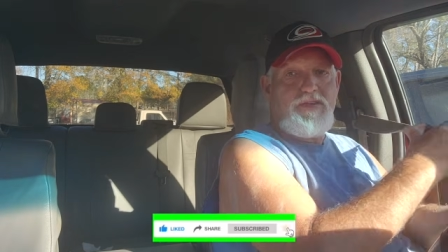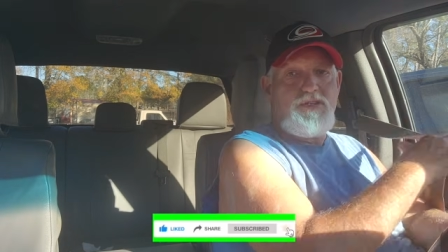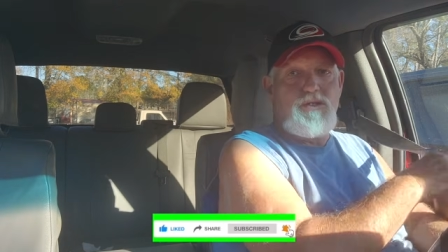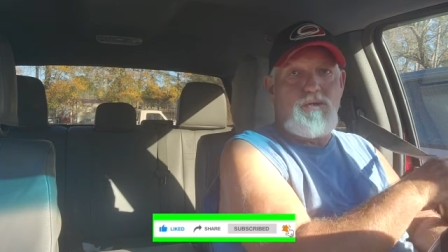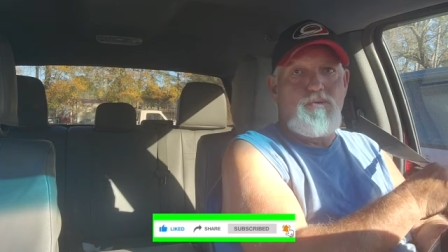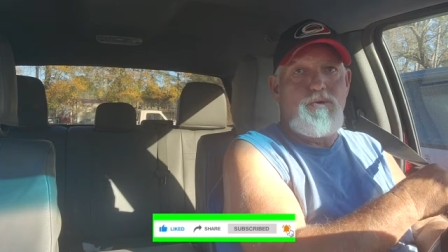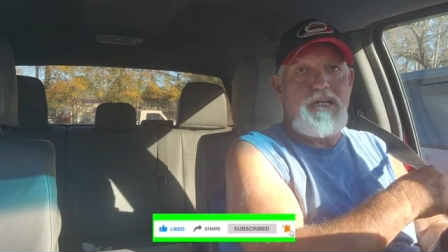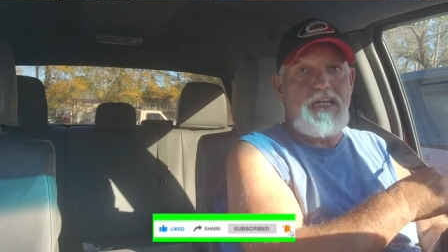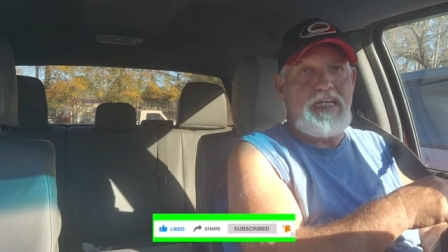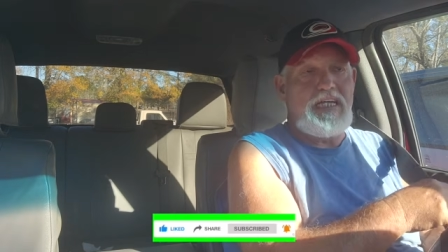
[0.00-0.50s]

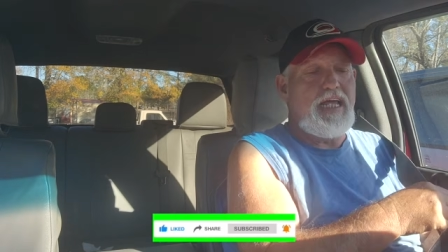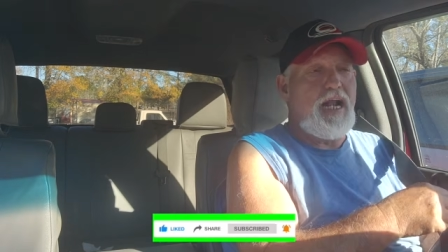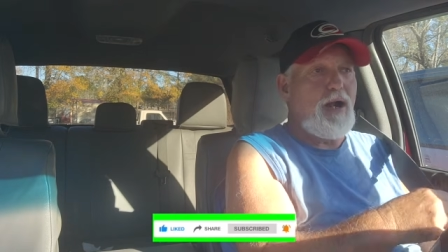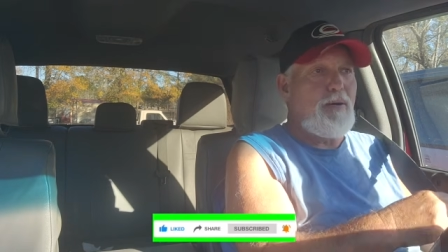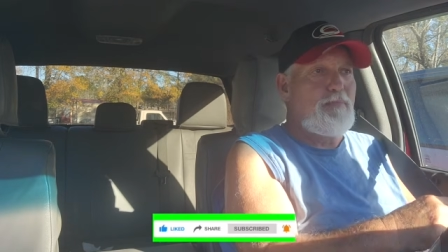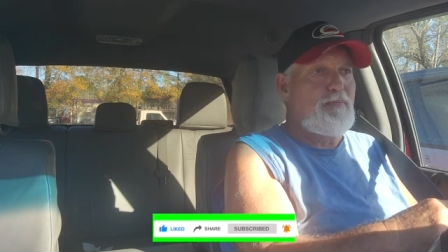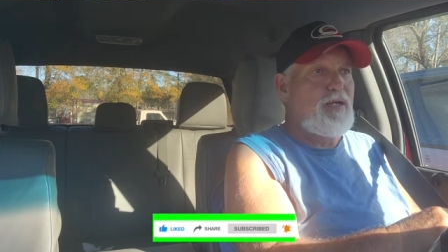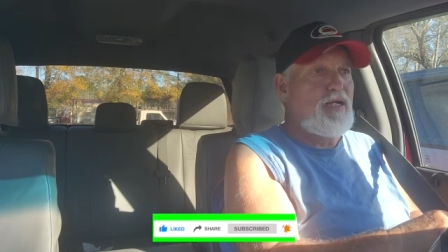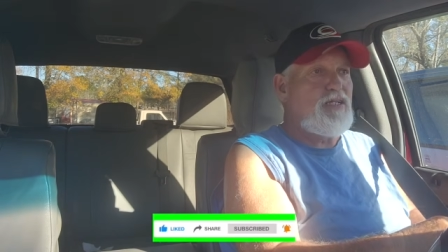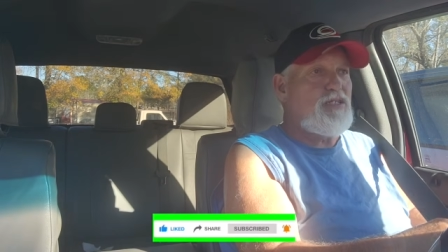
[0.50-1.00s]
so we can get our
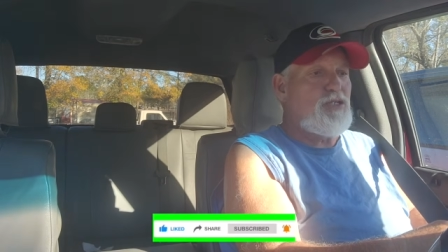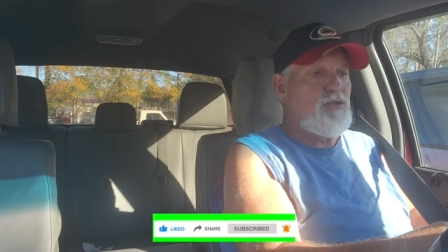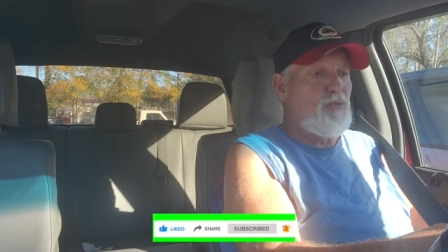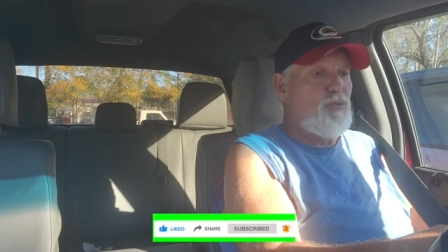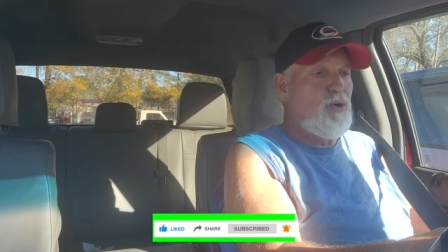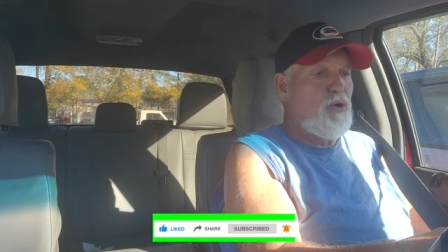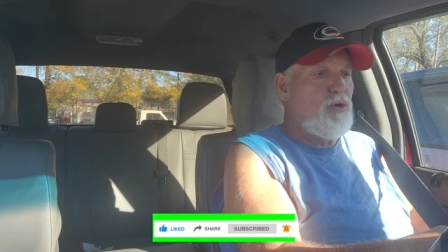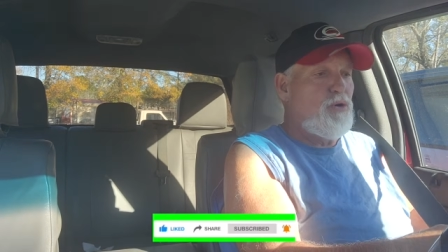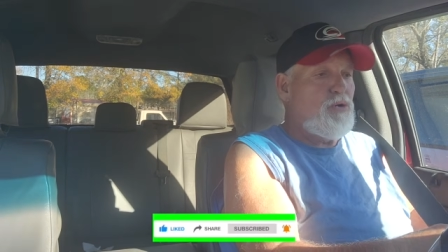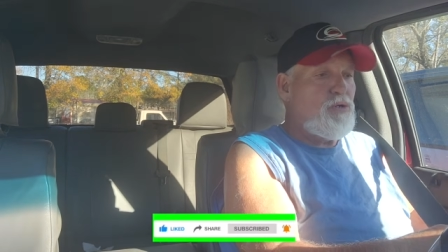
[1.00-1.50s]
butts to
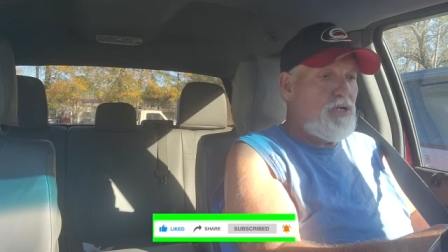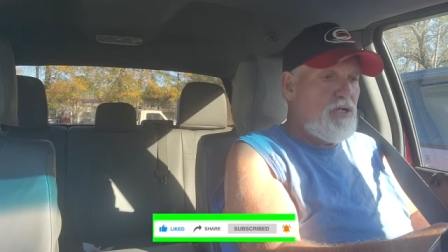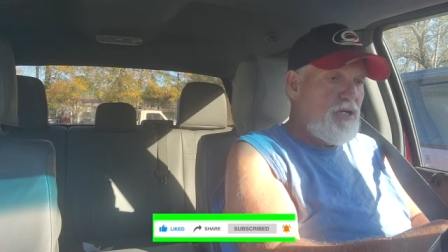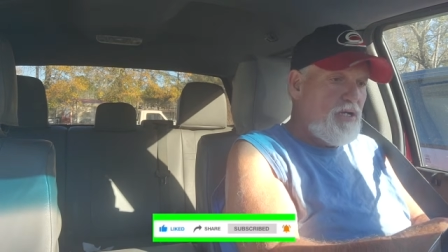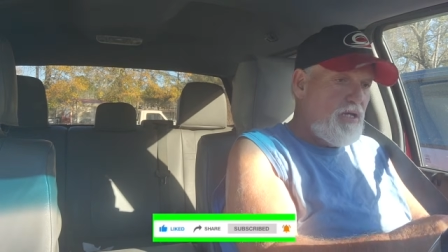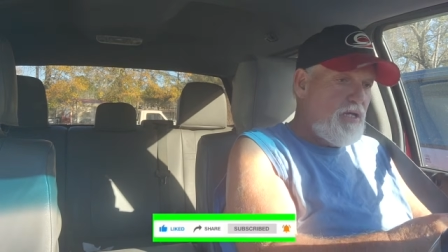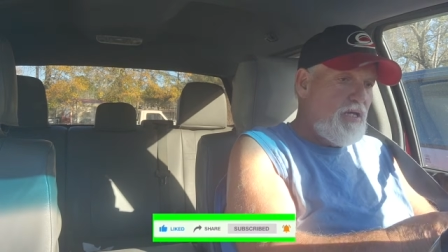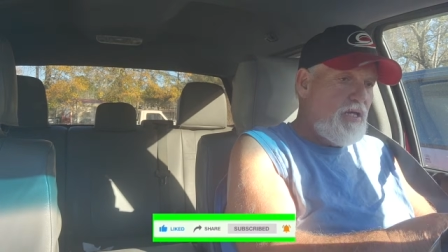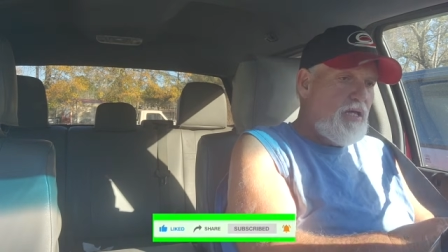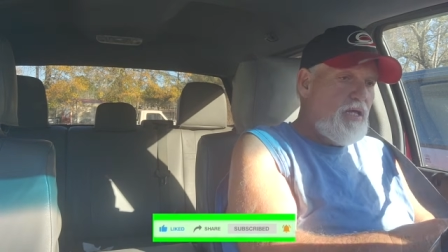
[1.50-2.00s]
work.
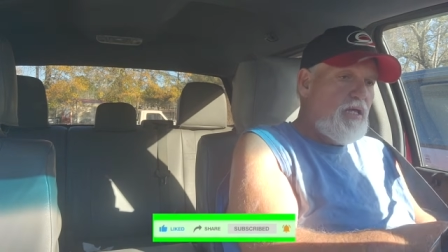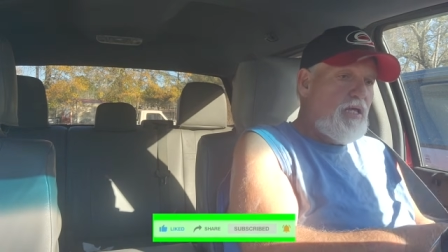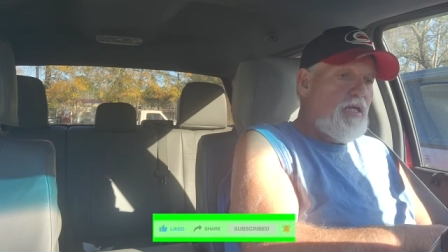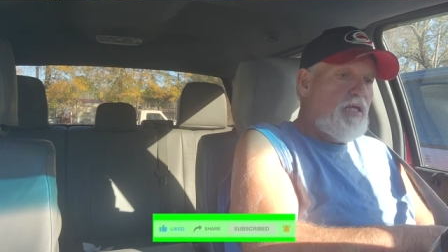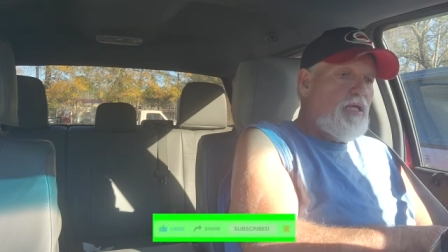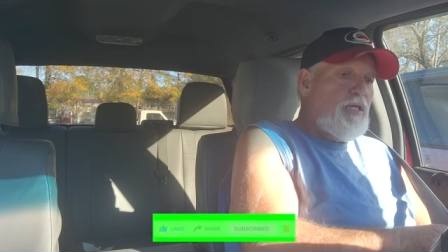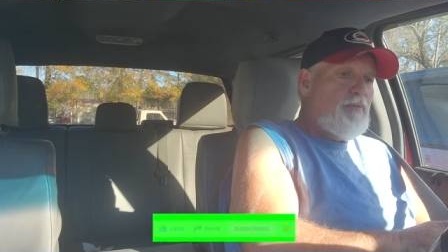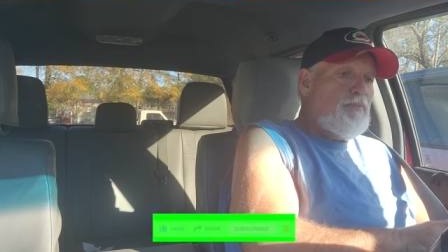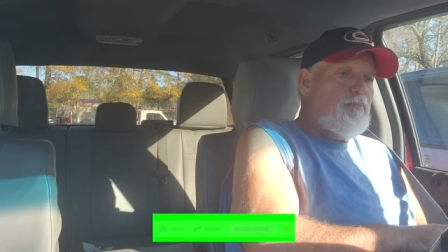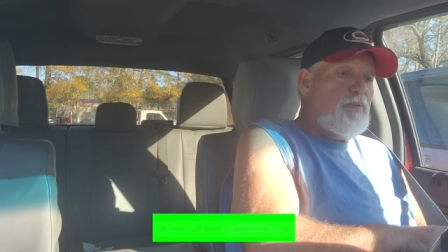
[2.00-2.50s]

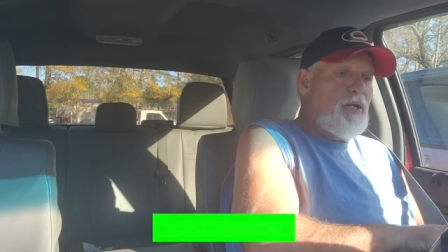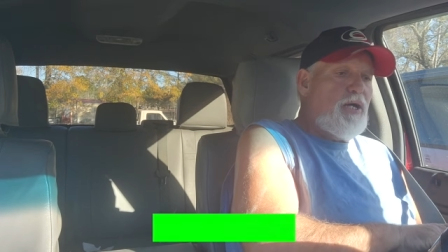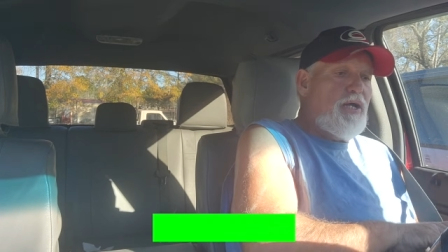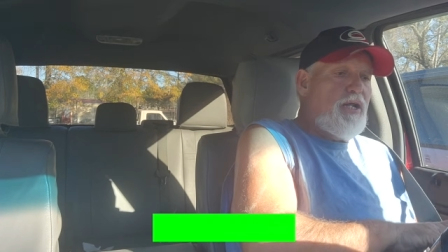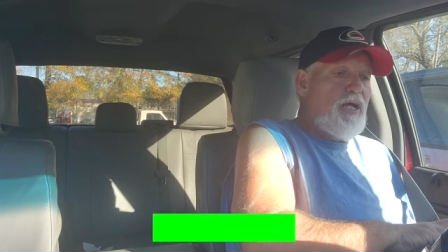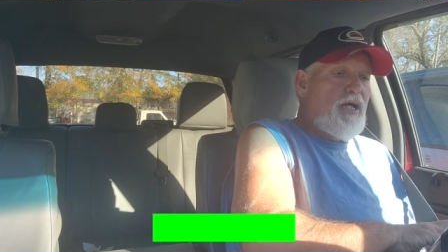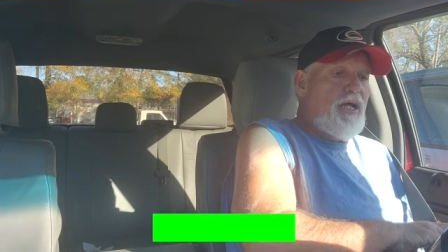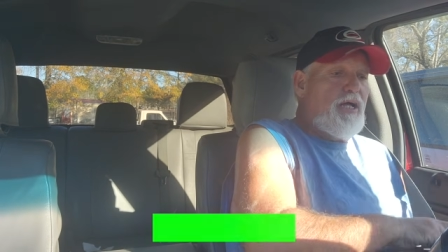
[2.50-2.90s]
But